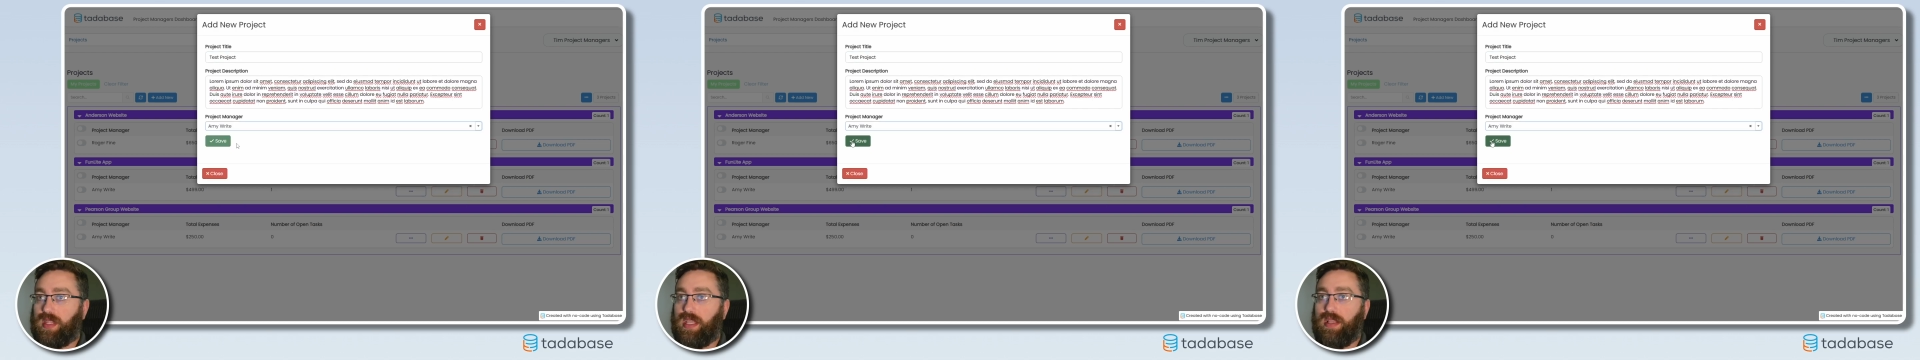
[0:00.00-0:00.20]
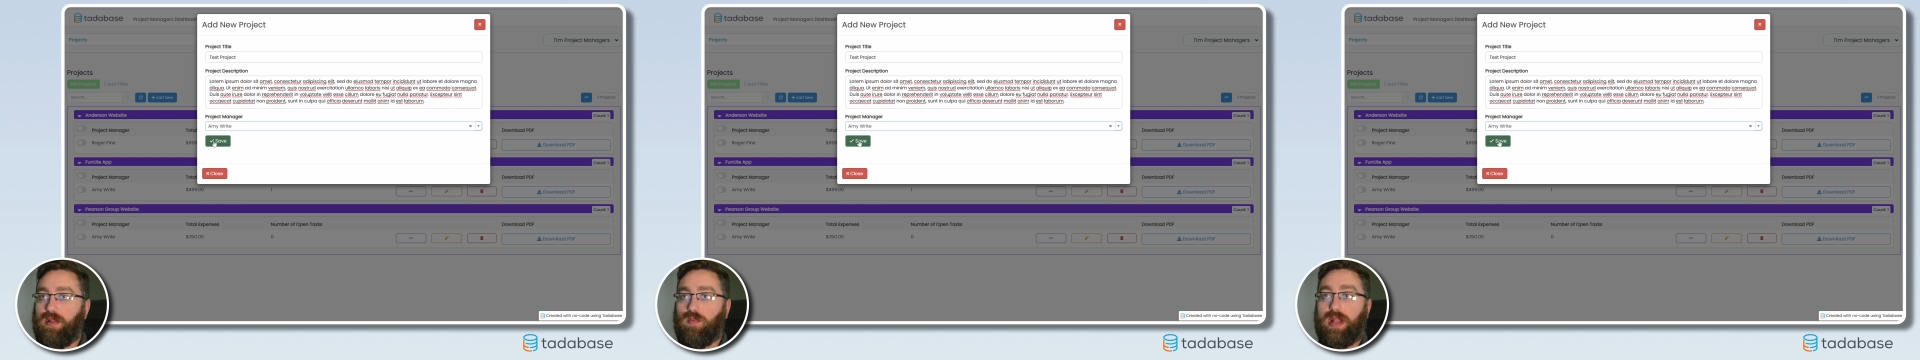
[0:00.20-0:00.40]

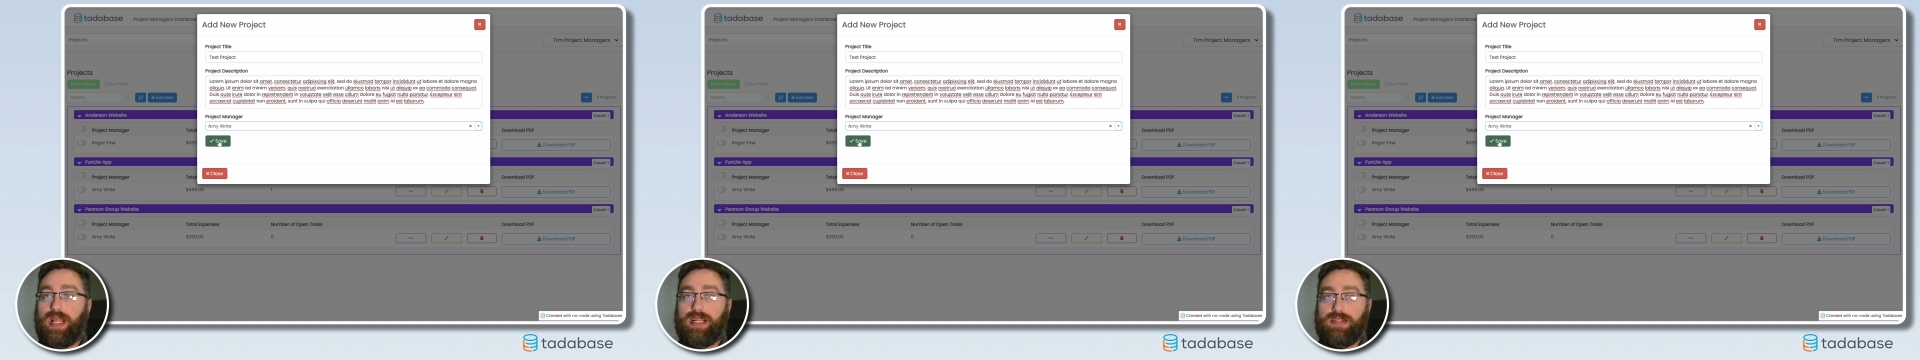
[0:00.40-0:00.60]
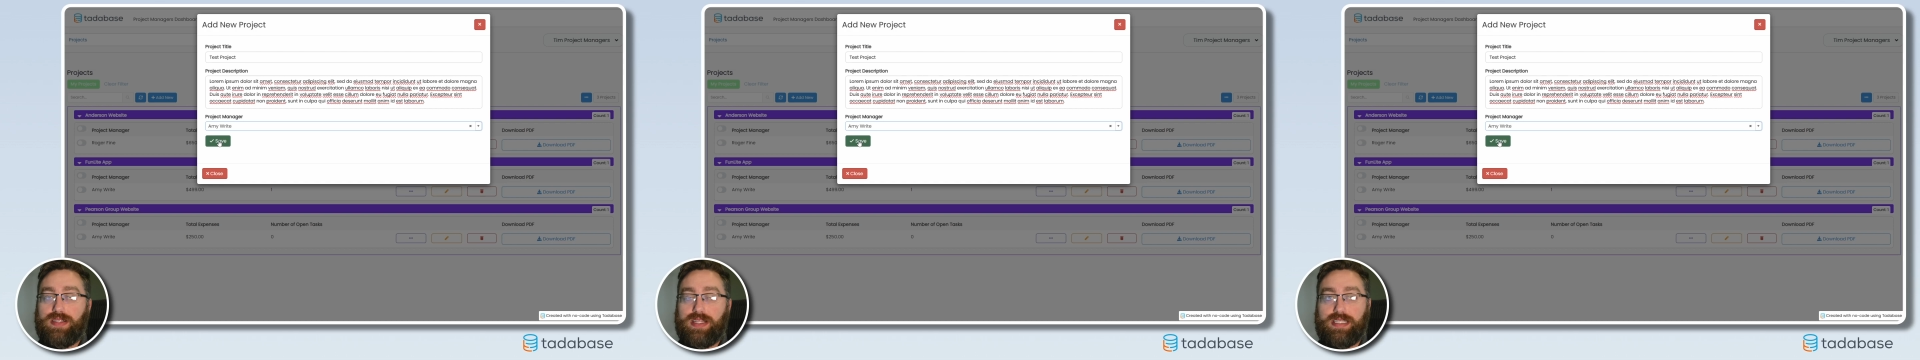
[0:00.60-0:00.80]
And when I
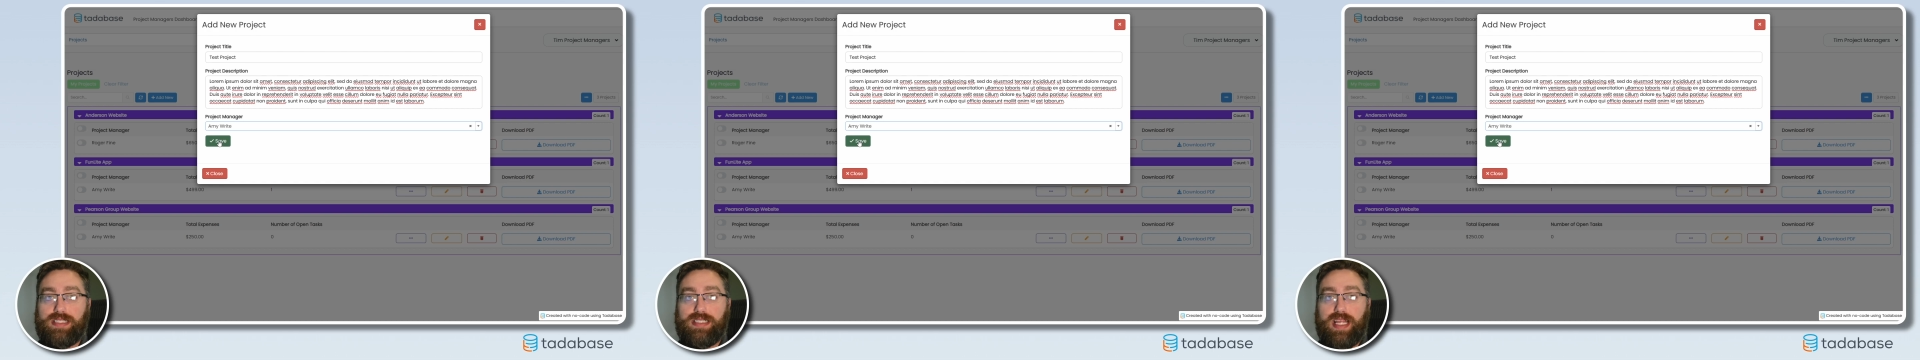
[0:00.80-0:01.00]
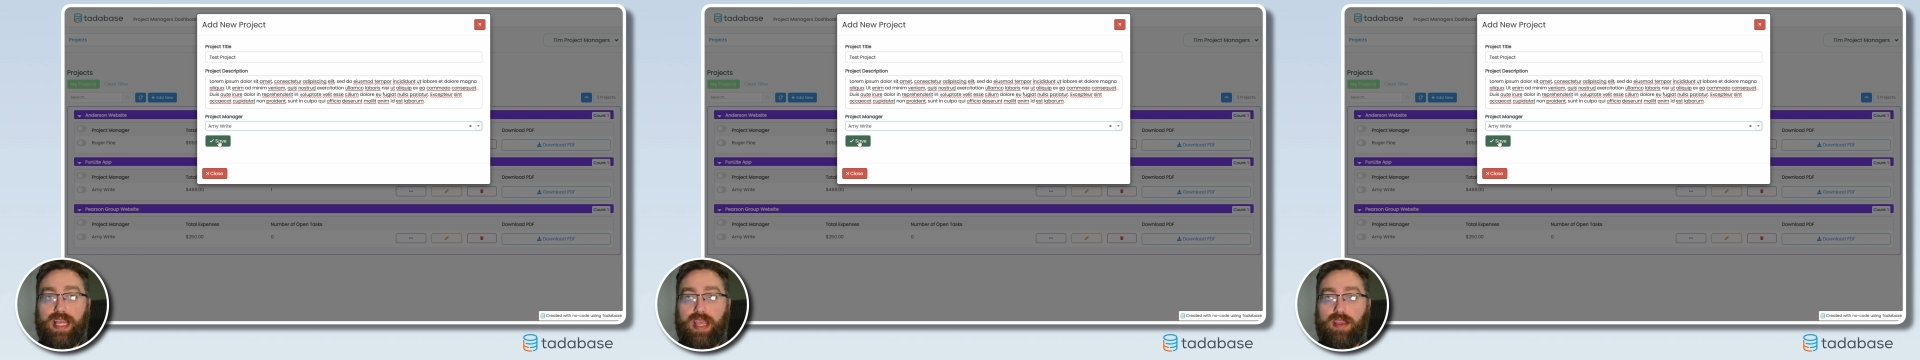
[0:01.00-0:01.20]
click
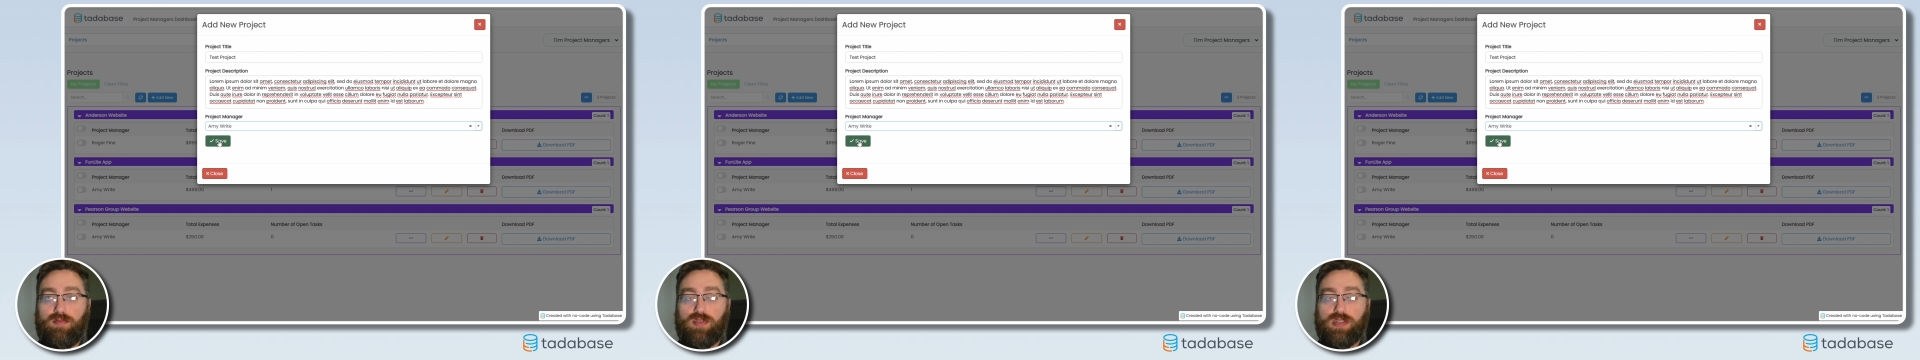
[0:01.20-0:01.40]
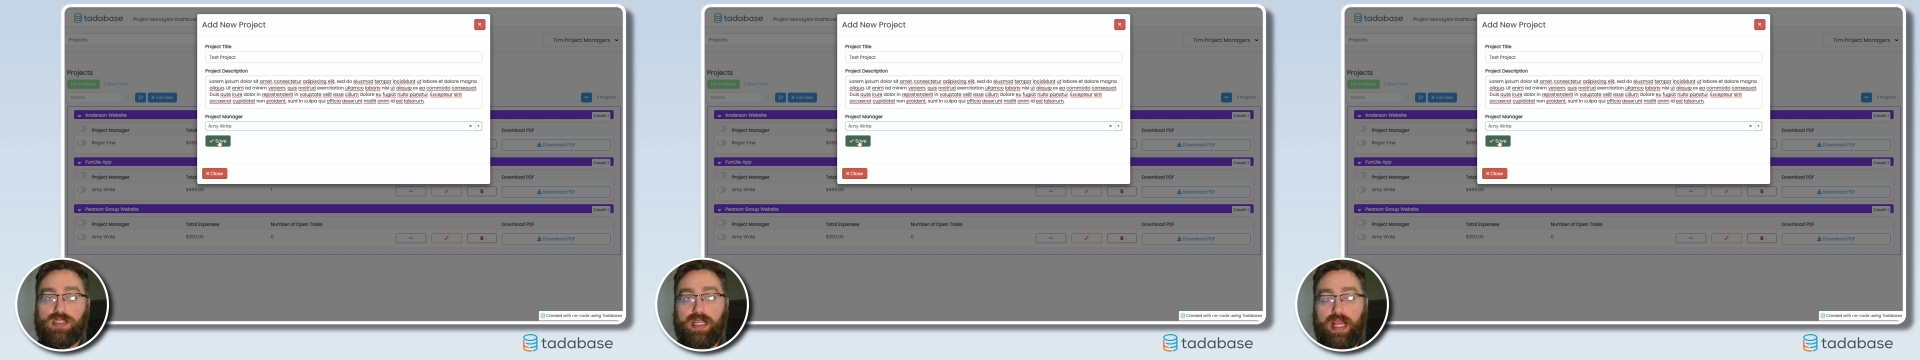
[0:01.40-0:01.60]
save,
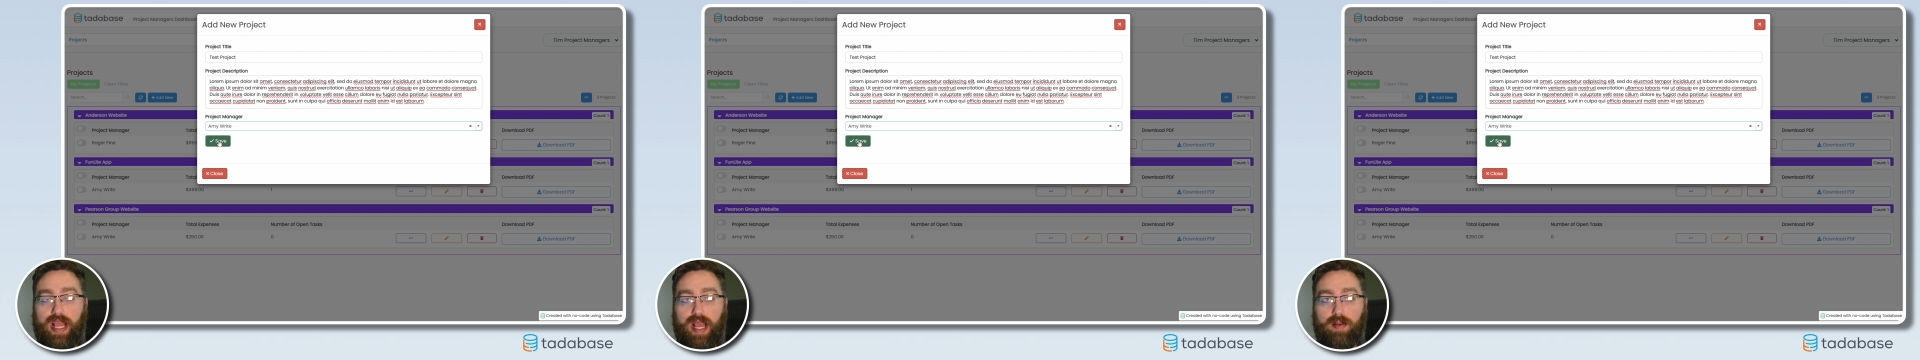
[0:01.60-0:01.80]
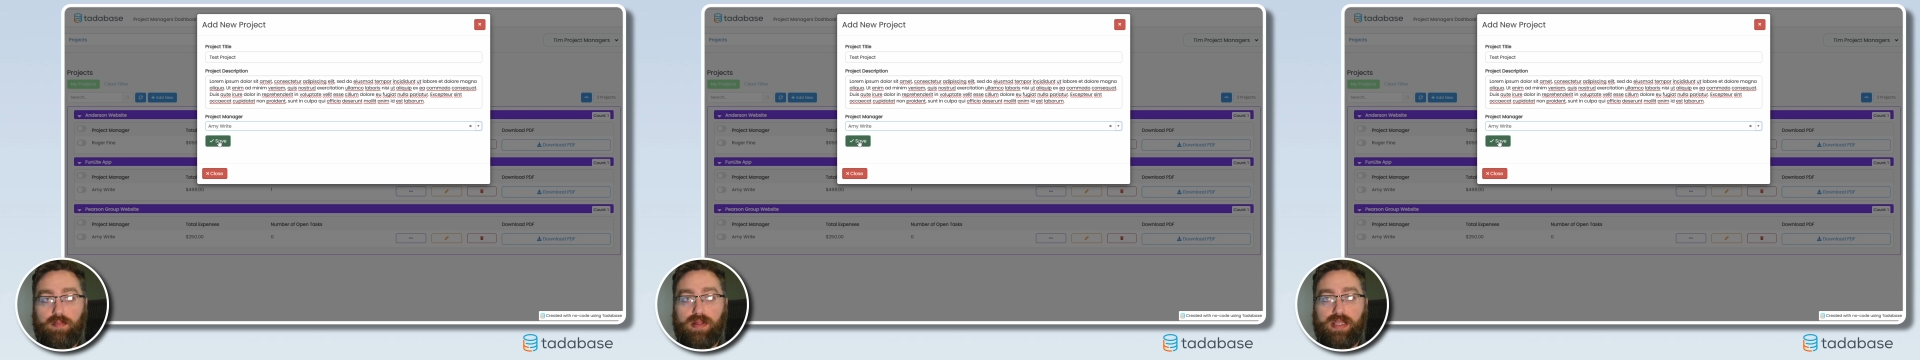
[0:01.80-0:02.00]
what's going to
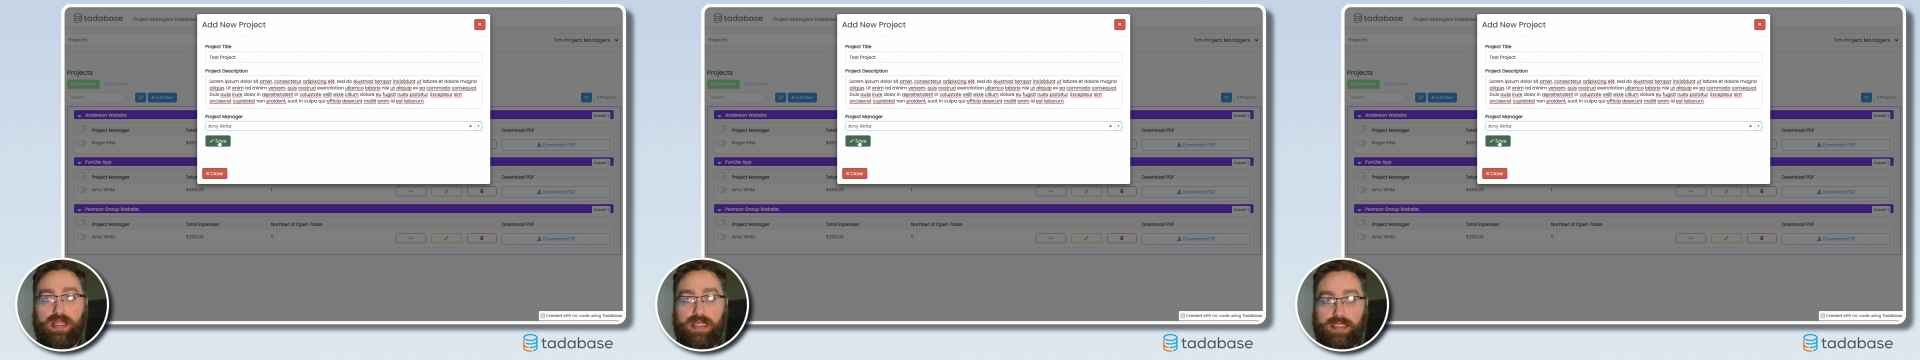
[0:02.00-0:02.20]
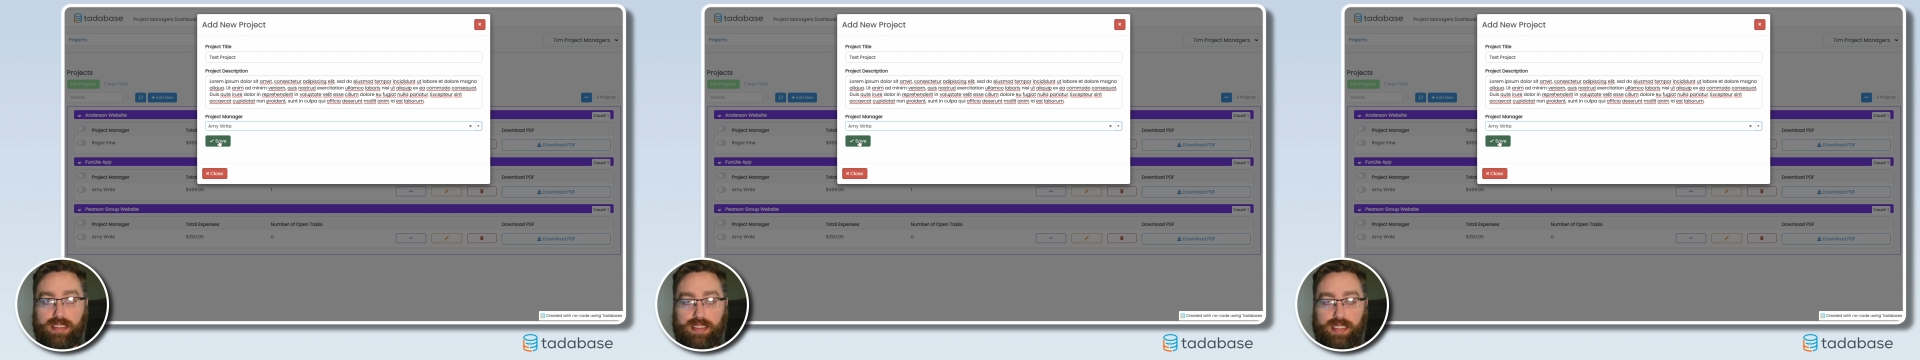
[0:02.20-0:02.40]
happen
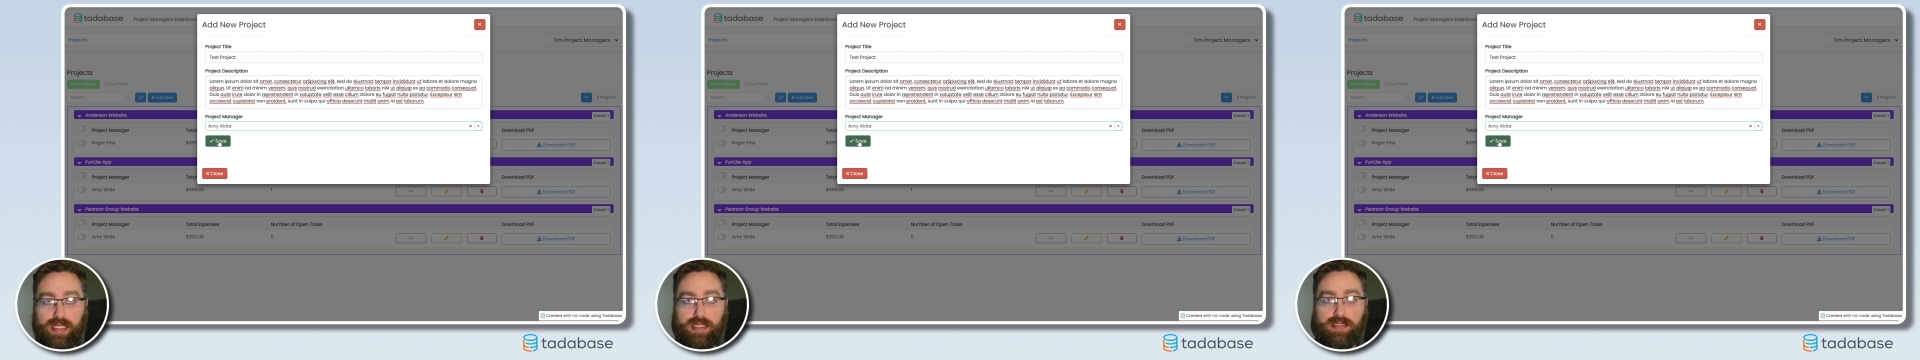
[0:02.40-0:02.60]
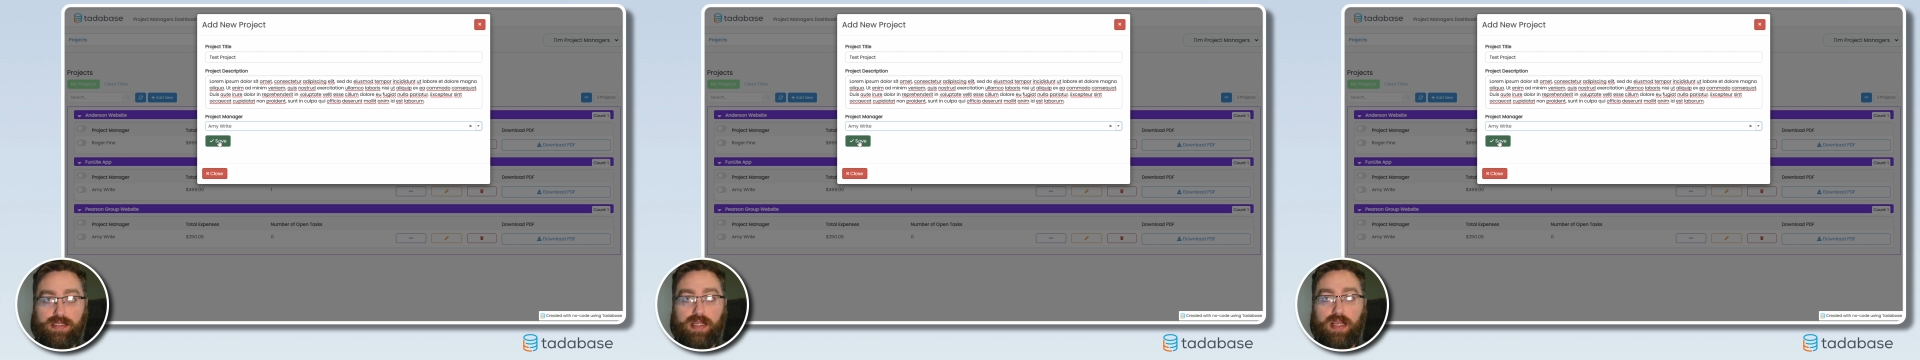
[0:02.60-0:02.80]
is
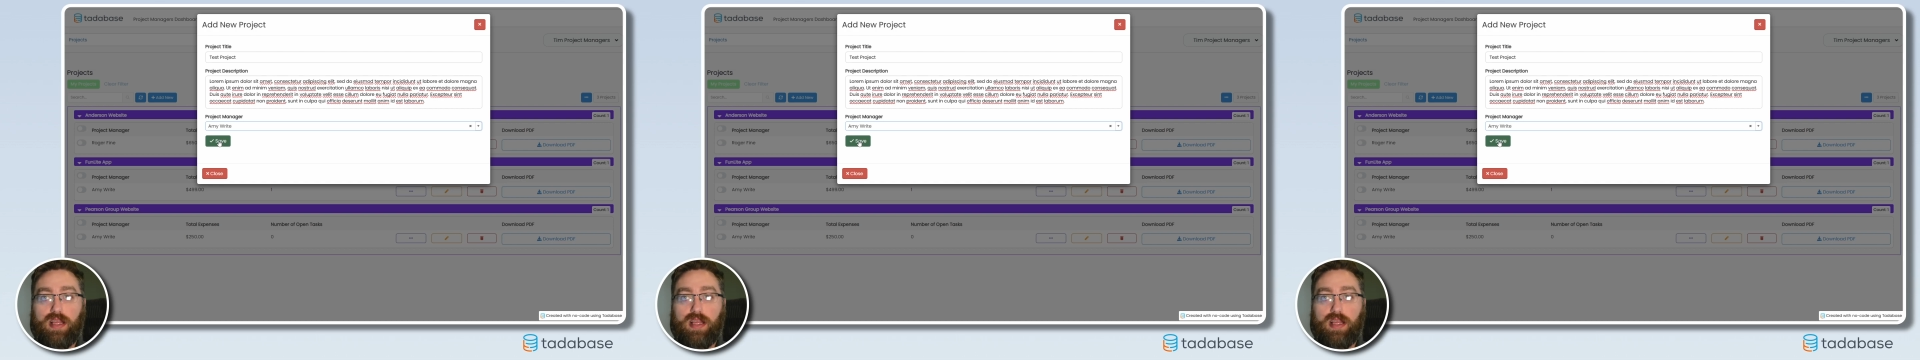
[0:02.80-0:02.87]
this.